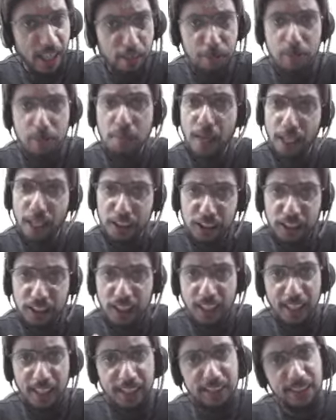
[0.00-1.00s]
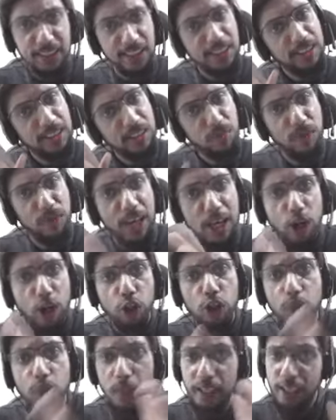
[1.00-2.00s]
been marginalized, it is a well
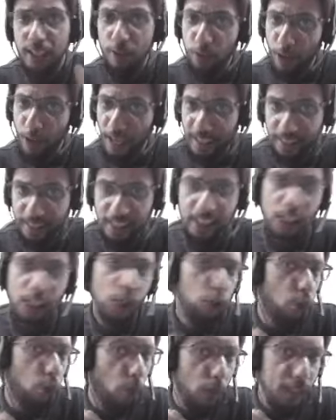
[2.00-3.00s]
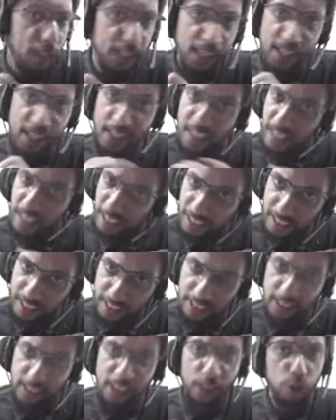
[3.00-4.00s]
documented fact. Nobody can deny it.
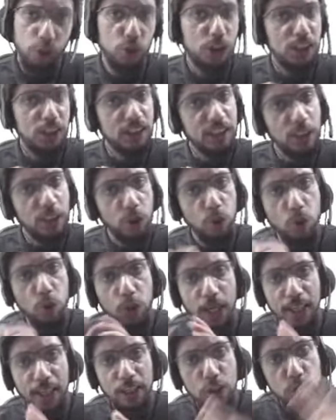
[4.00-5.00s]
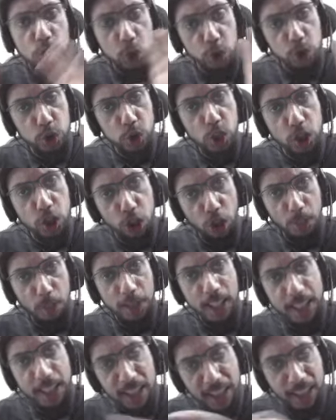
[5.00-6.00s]
You just need to look at the socio-economic
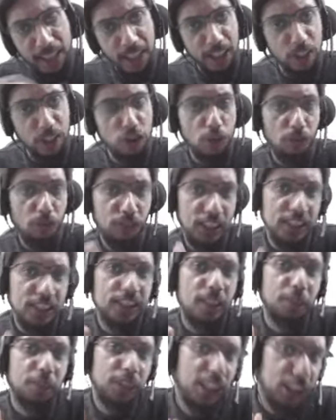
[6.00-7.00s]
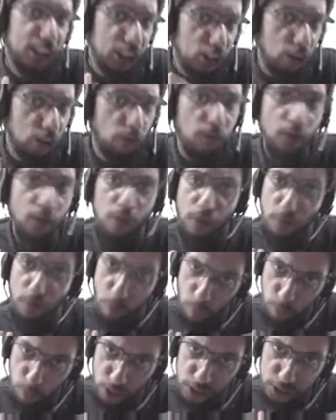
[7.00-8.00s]
indicators of these subsections of our
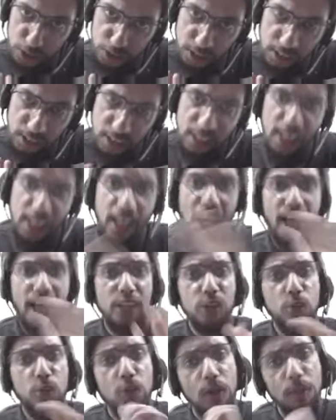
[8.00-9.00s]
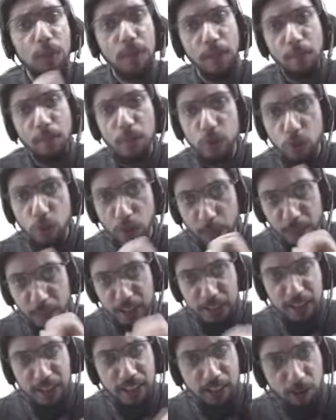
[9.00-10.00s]
population, and you will be able to
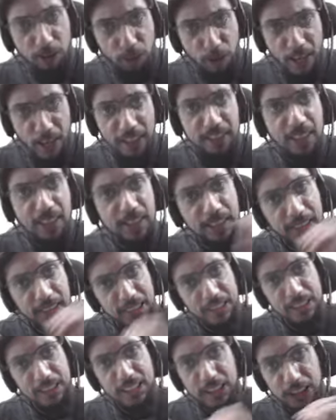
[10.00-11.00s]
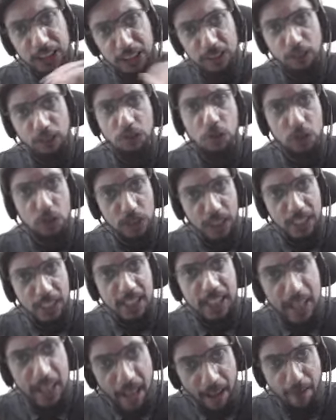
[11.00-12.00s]
appreciate the fact that these sections of society
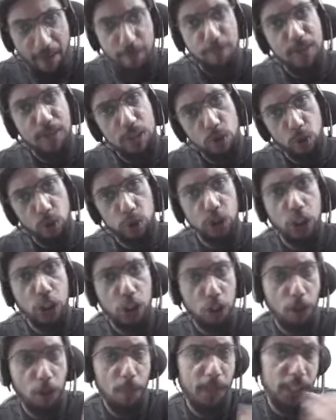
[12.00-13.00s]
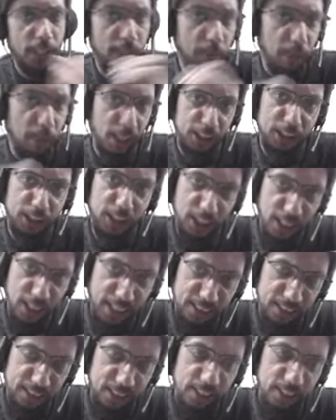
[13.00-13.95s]
have been socio-economically marginalized.